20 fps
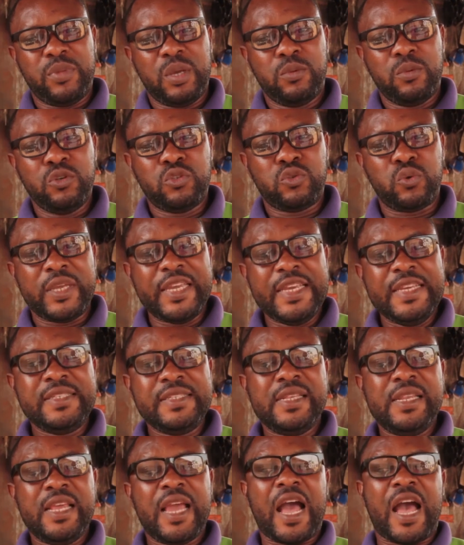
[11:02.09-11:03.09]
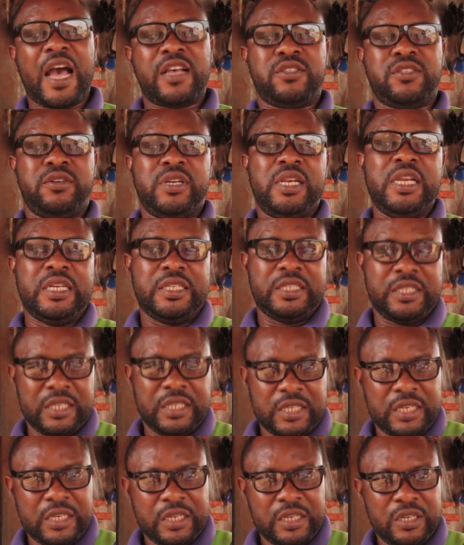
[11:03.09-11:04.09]
be able to easily accelerate
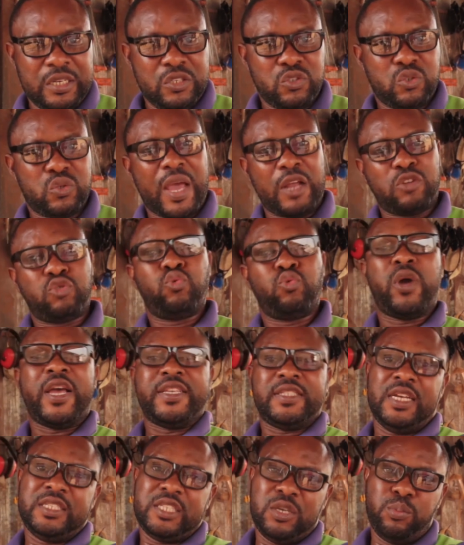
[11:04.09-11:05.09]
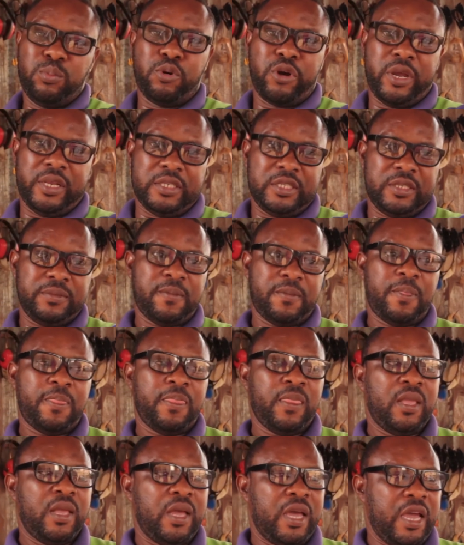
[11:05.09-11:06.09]
to a certain point.
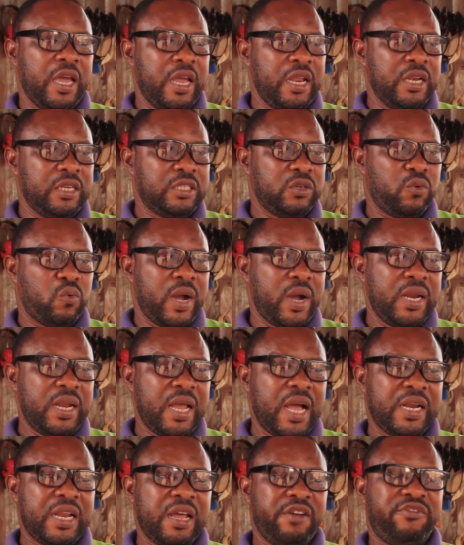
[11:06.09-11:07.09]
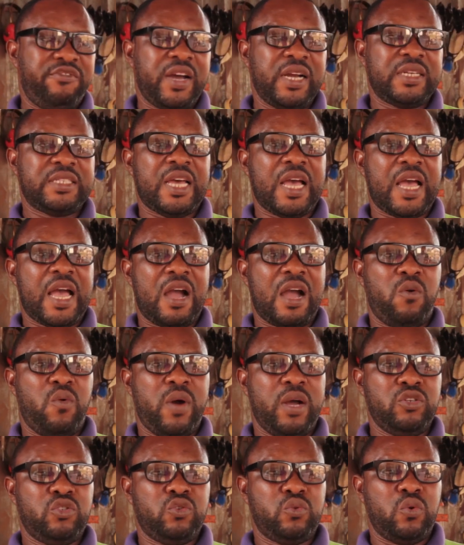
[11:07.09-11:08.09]
And one other factor I
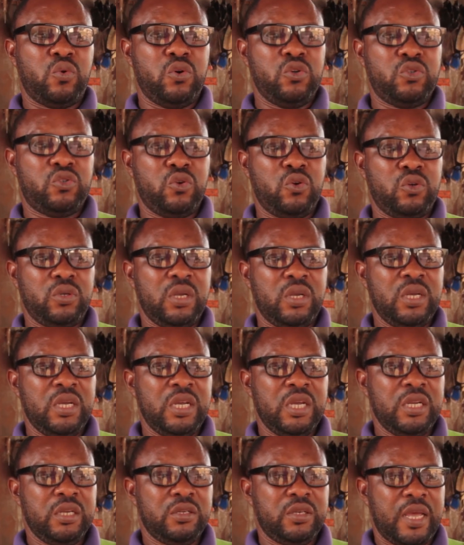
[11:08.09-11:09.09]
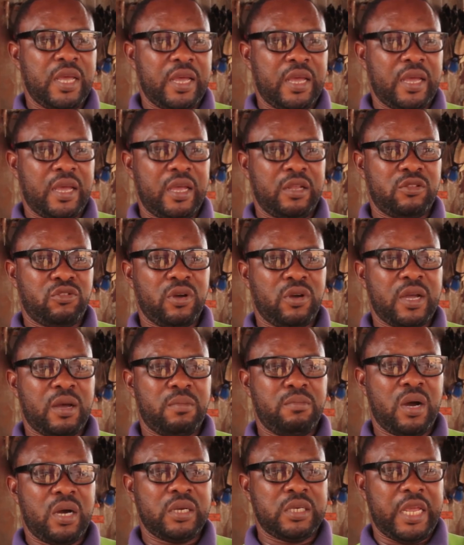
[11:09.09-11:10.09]
want to also talk
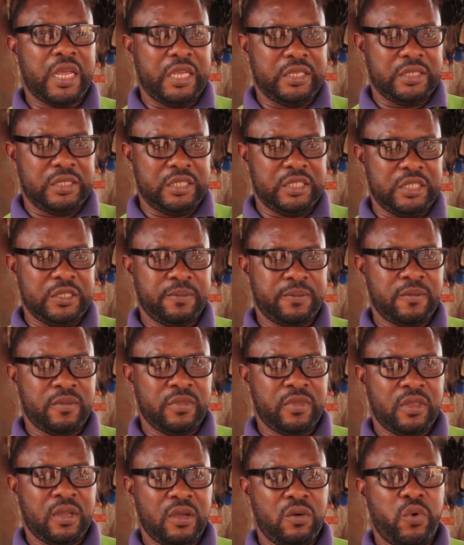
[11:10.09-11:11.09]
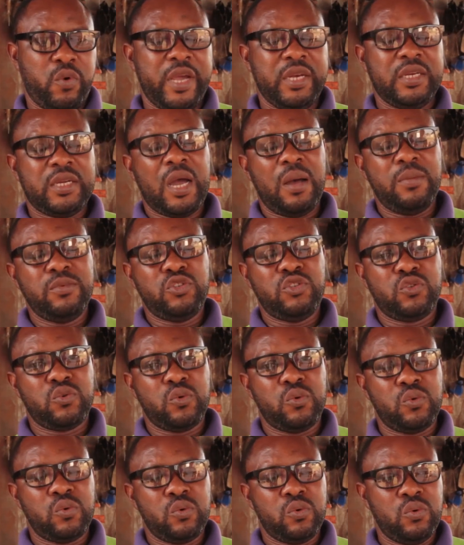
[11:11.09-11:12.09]
about is when it comes
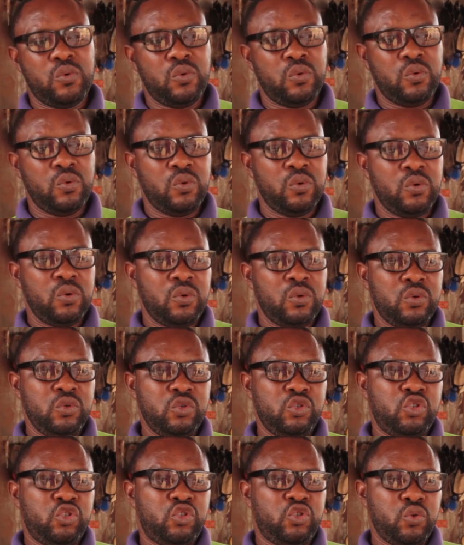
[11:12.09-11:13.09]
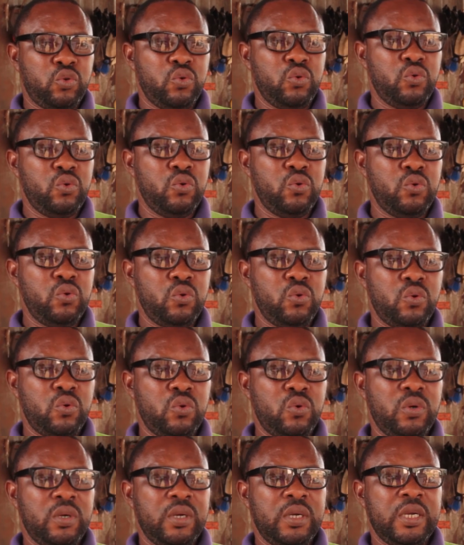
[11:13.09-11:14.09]
to two
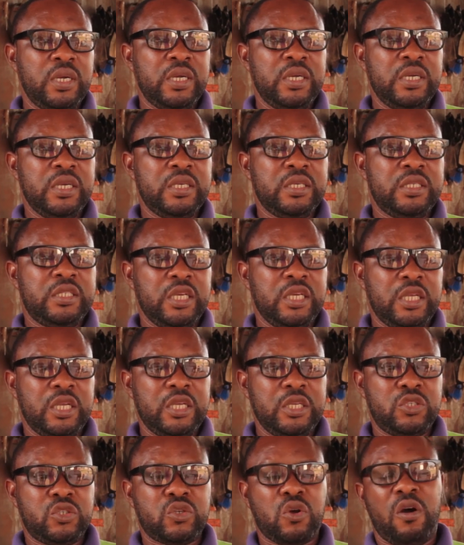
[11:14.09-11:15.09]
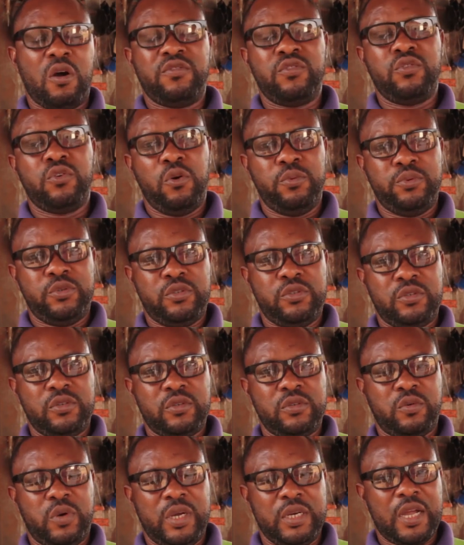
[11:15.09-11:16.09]
deals of groups,
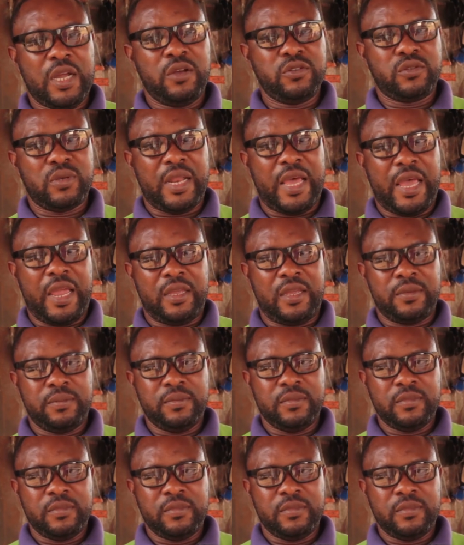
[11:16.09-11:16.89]
when it comes to like